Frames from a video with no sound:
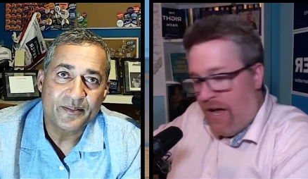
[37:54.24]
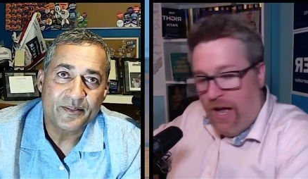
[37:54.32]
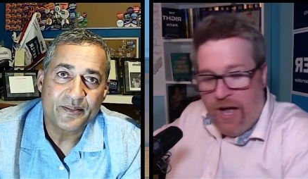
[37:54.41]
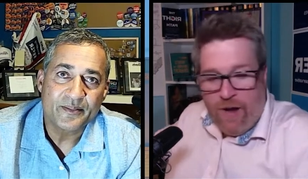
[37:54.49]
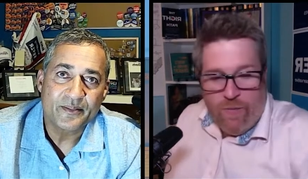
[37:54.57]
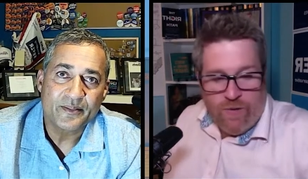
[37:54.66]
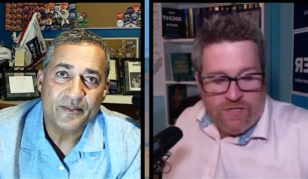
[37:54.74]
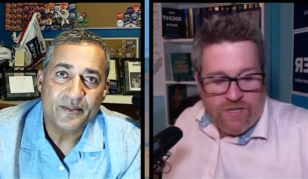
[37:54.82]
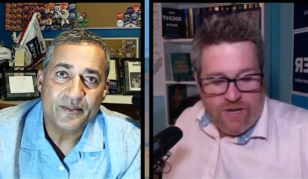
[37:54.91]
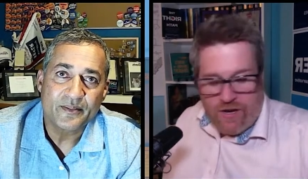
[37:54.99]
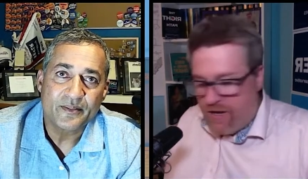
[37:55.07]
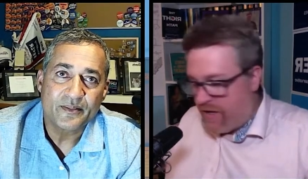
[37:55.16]
Speaker 1: I was
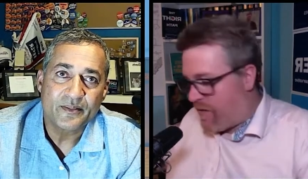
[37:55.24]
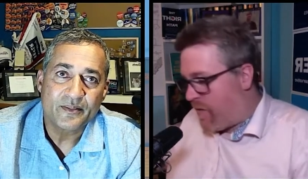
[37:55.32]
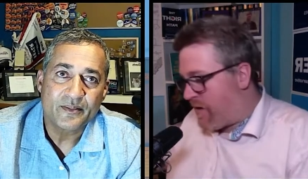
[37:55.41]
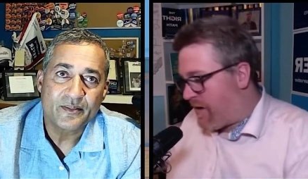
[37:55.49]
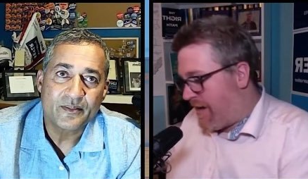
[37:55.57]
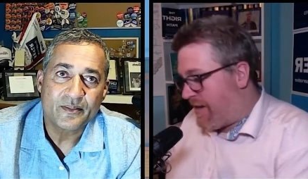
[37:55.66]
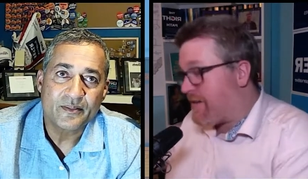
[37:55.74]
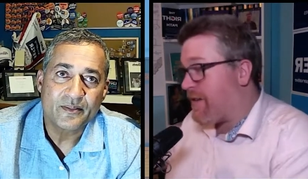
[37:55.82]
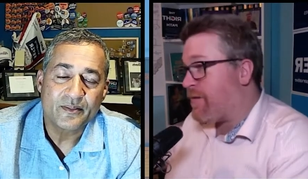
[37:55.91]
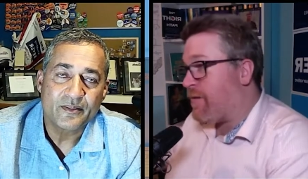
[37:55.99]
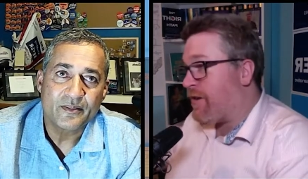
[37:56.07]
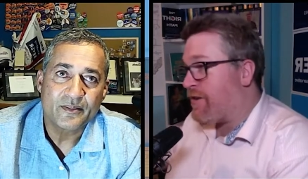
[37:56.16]
not going to ask
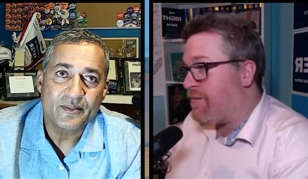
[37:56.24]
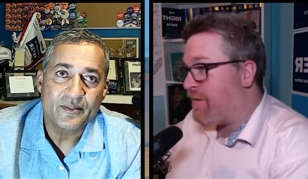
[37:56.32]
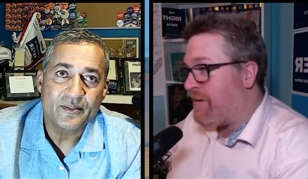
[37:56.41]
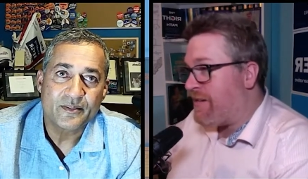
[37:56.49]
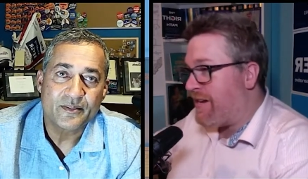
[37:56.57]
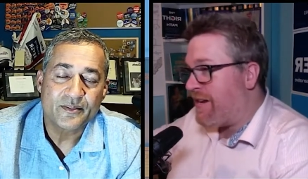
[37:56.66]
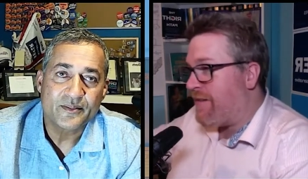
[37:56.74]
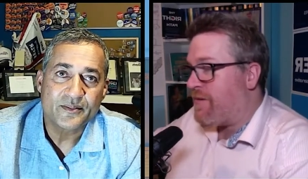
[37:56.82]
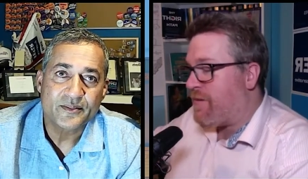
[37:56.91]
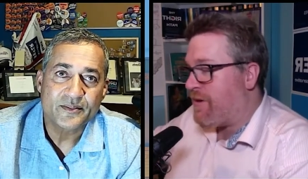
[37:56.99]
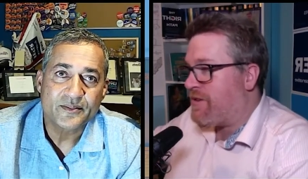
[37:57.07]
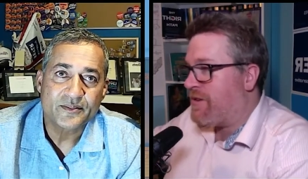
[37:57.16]
this question, but we did have a
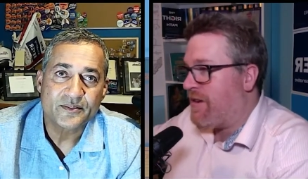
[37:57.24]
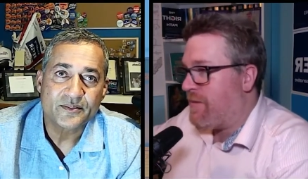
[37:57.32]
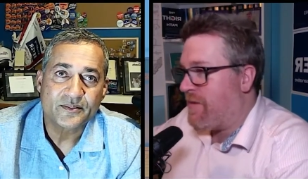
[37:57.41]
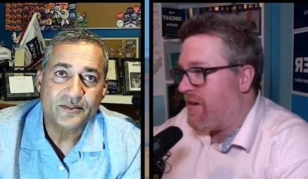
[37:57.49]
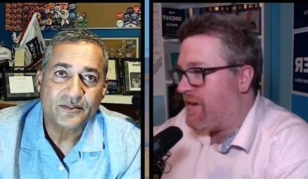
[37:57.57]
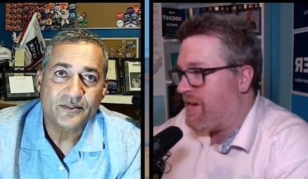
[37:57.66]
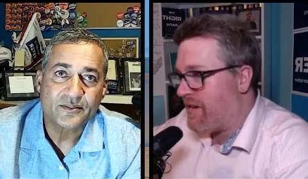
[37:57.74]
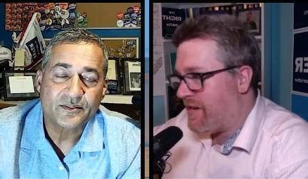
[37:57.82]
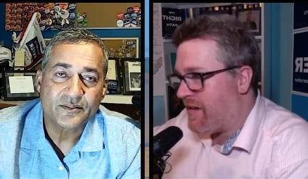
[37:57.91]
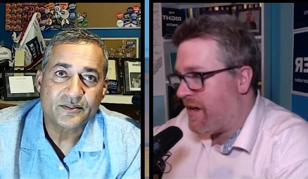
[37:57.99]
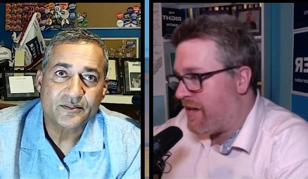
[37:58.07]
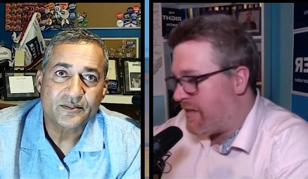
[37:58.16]
question come
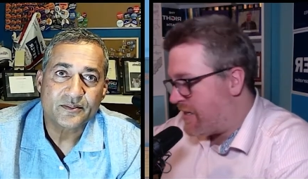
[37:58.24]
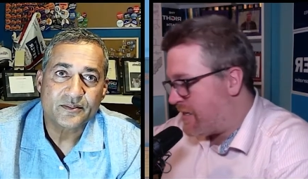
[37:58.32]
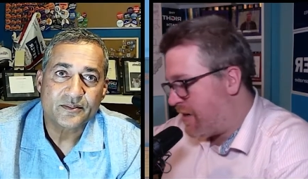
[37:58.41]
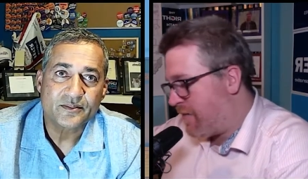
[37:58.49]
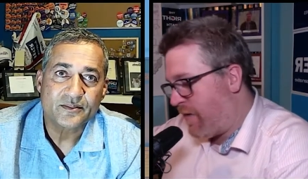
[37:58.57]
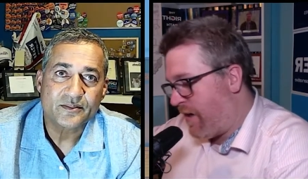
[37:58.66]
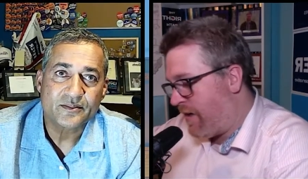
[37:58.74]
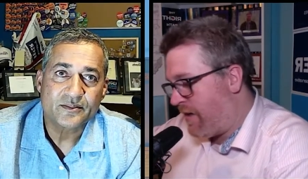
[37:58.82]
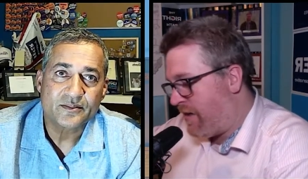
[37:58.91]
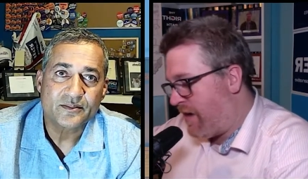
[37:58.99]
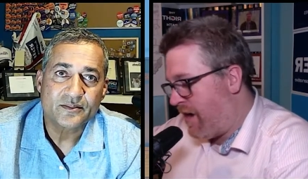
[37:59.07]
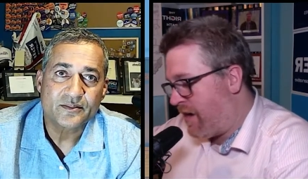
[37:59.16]
in. I'm uh, listening via
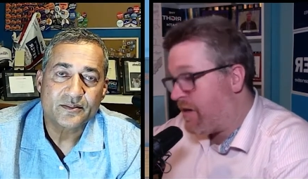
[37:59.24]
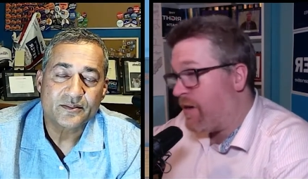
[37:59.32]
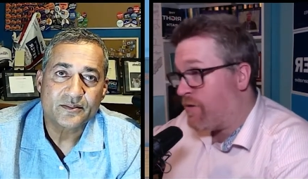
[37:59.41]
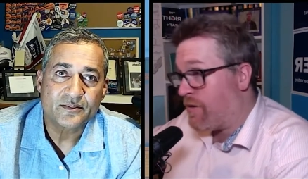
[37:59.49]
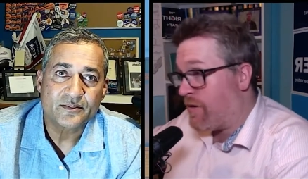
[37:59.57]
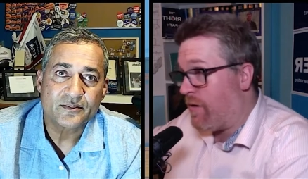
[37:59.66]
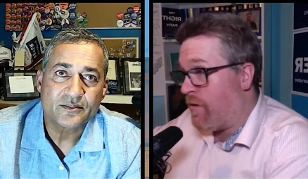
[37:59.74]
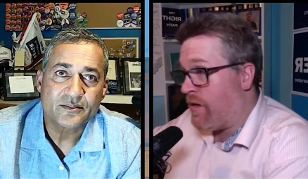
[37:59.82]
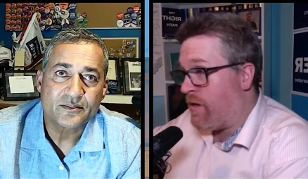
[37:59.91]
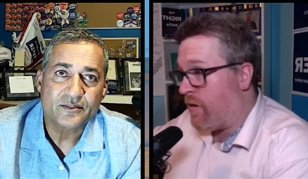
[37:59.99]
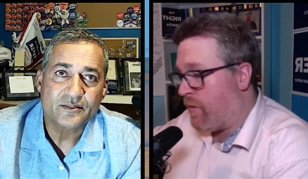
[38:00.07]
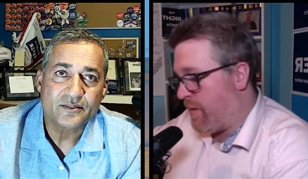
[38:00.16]
the audio show
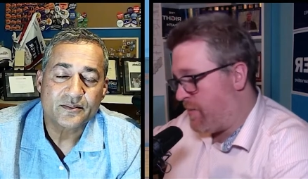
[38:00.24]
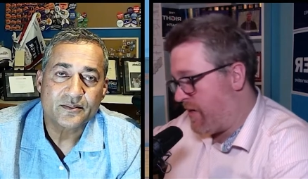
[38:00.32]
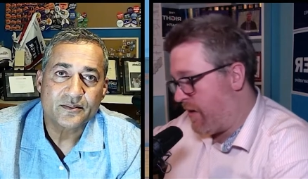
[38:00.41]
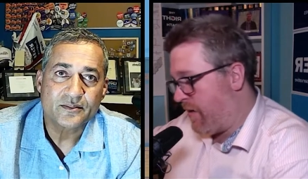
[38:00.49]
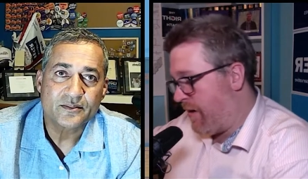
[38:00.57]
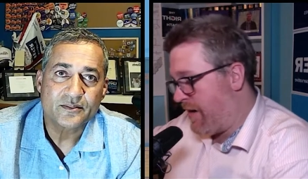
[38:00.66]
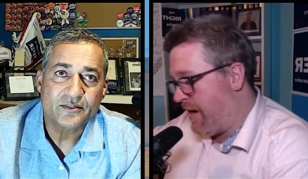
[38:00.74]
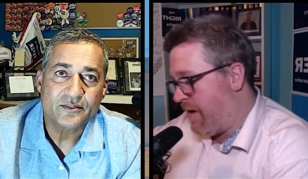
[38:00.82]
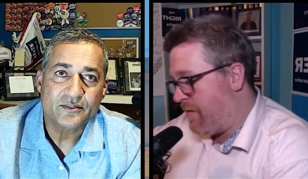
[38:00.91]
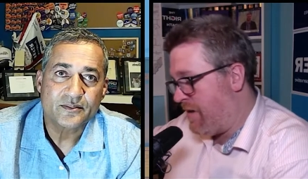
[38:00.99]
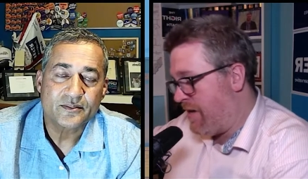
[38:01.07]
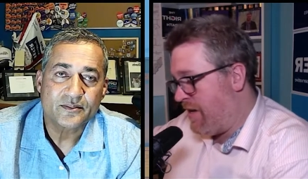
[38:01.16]
on their website right
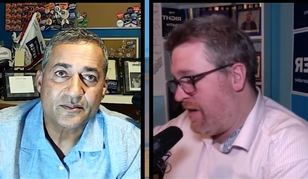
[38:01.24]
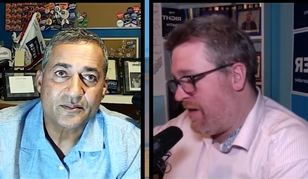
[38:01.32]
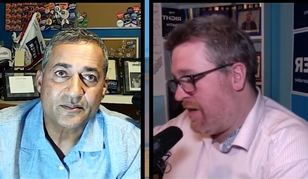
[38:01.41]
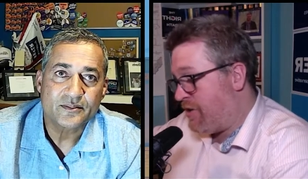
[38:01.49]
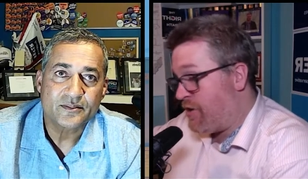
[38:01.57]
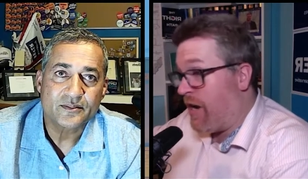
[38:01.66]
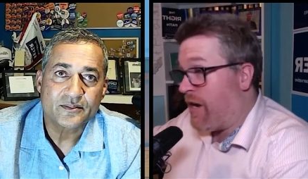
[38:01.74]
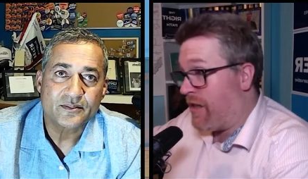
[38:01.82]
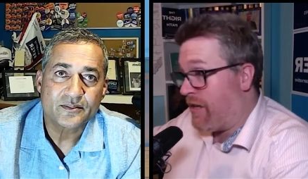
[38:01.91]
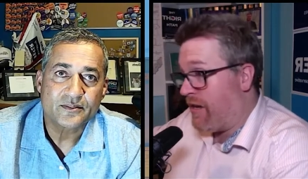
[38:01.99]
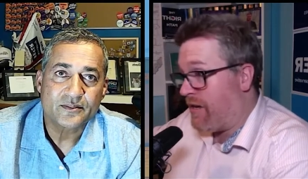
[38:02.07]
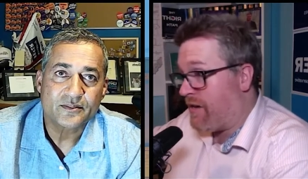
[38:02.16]
now,
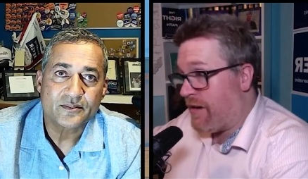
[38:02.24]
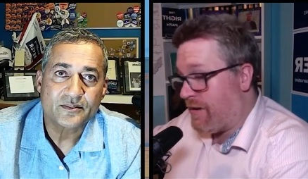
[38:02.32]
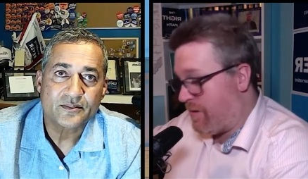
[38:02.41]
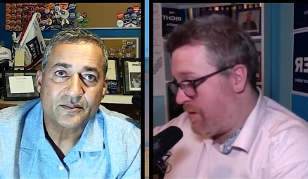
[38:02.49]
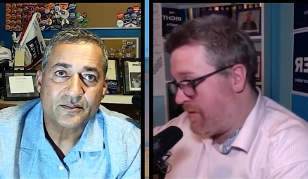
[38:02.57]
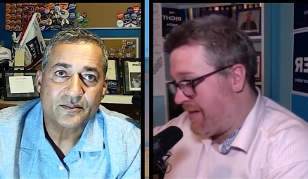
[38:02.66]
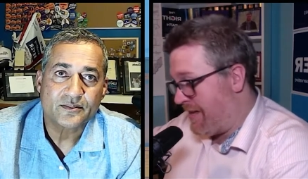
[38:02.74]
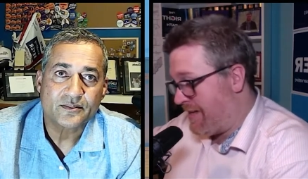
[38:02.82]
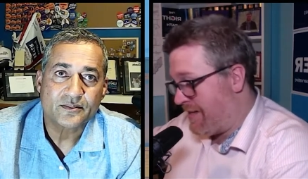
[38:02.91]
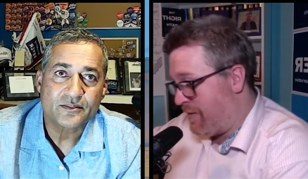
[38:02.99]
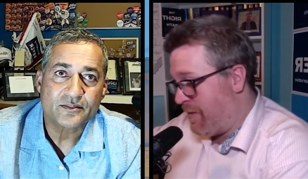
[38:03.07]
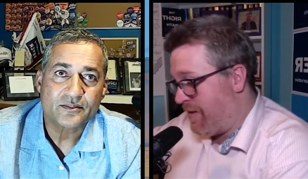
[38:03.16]
Jonathan, I don't know his
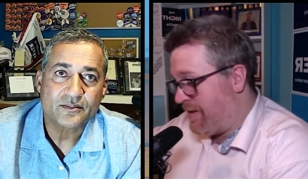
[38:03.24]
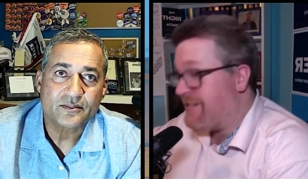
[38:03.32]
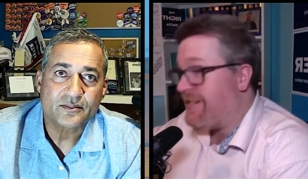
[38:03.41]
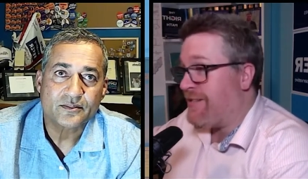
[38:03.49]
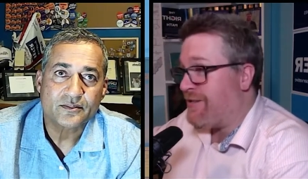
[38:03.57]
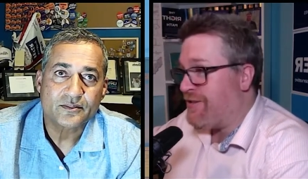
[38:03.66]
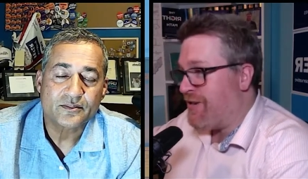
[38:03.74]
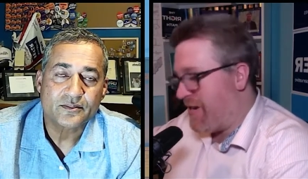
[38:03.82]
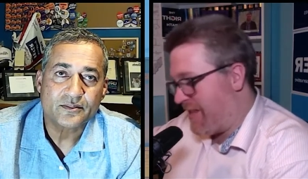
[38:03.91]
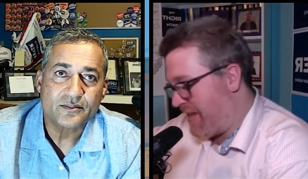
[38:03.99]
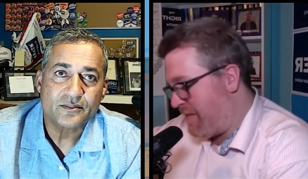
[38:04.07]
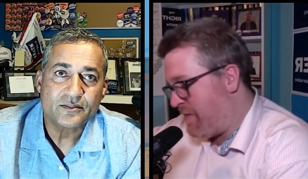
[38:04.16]
last name, all it says is
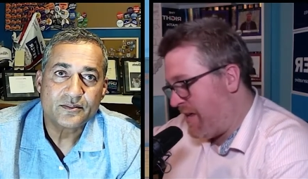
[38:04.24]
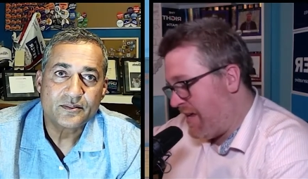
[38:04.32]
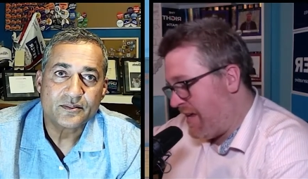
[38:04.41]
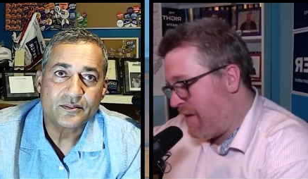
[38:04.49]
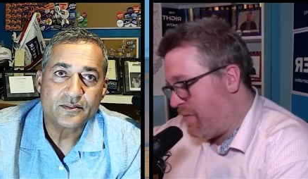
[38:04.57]
Jonathan. He